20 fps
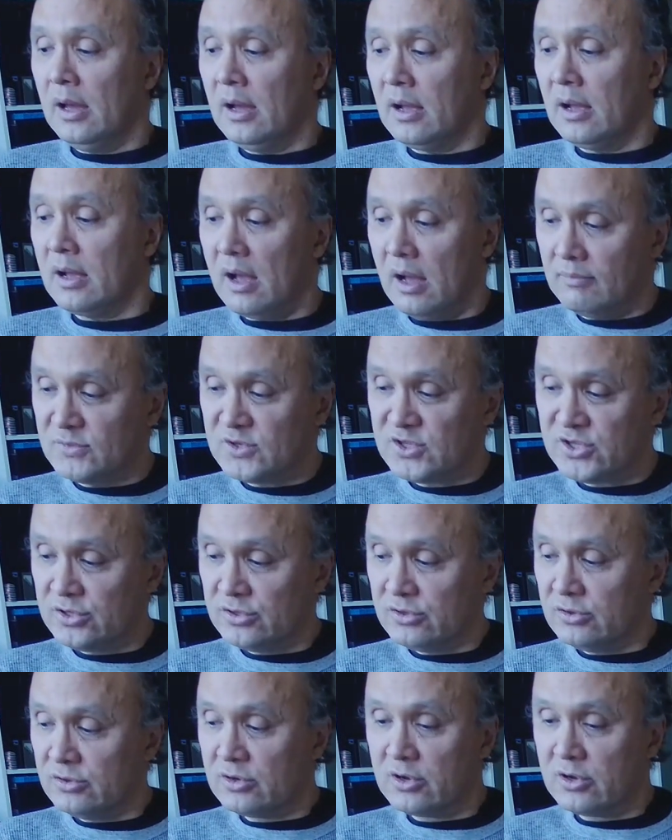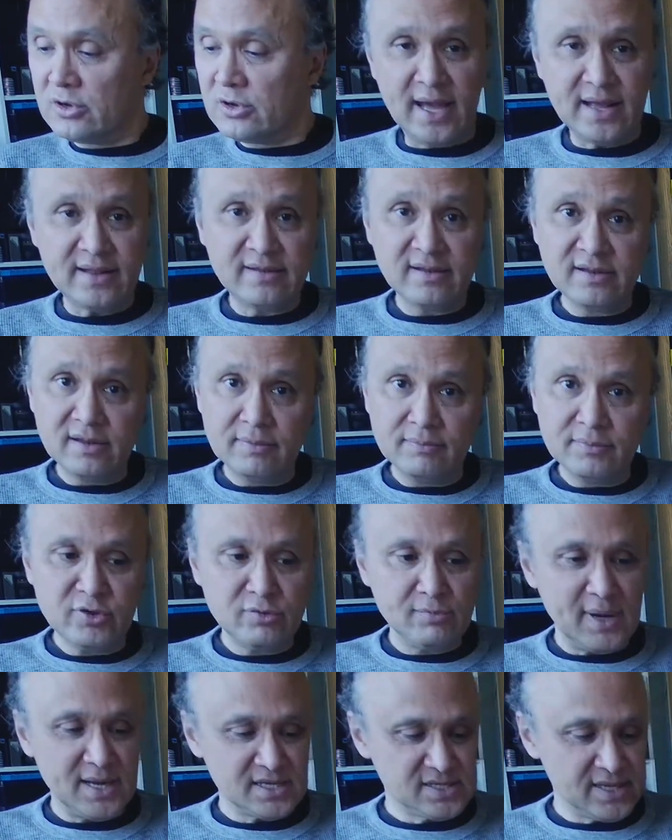come to connecting them to
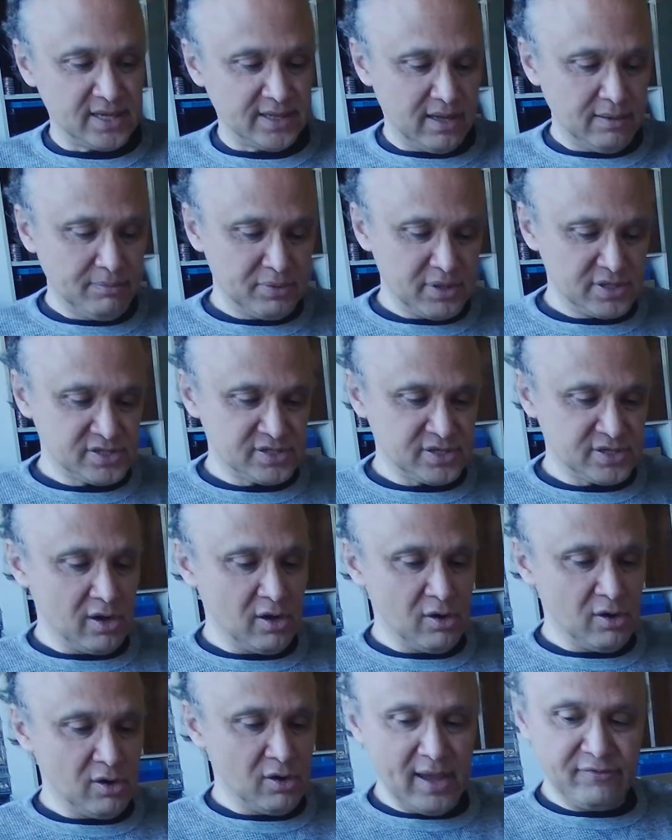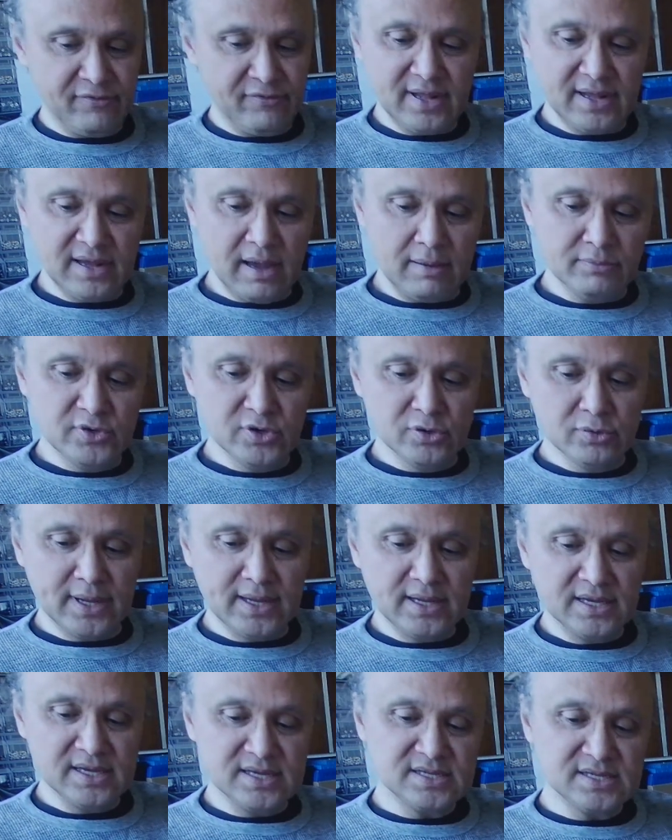my setup. So everything I'm
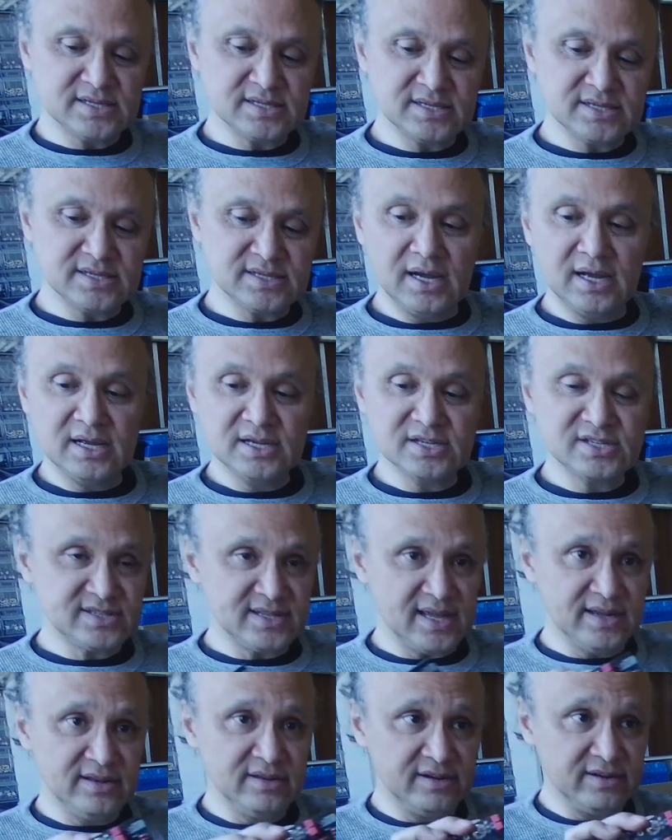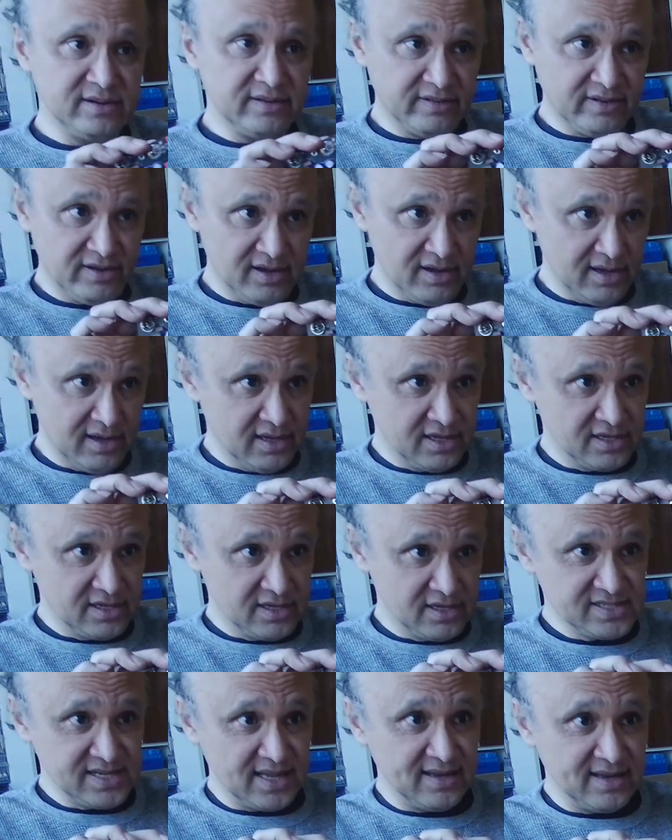doing is standard
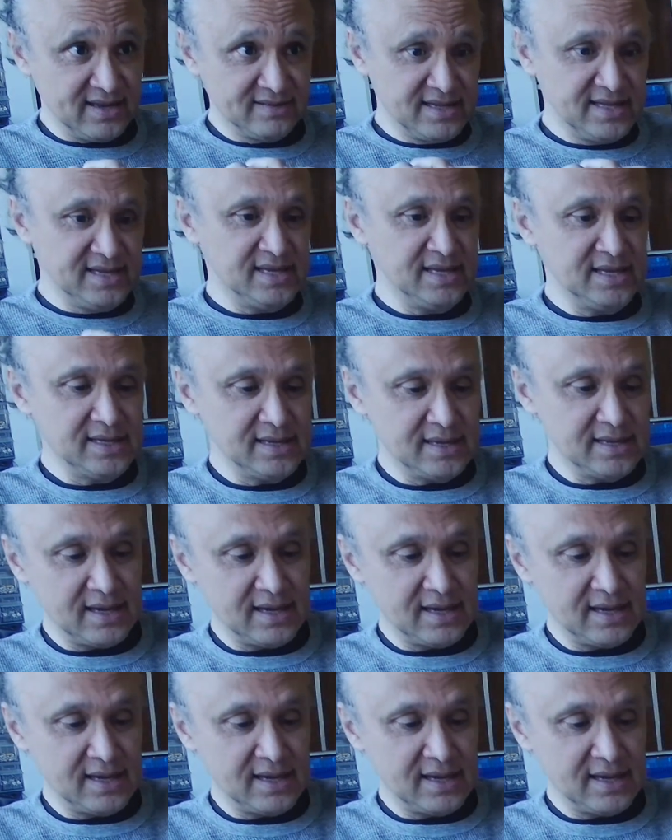cell and key,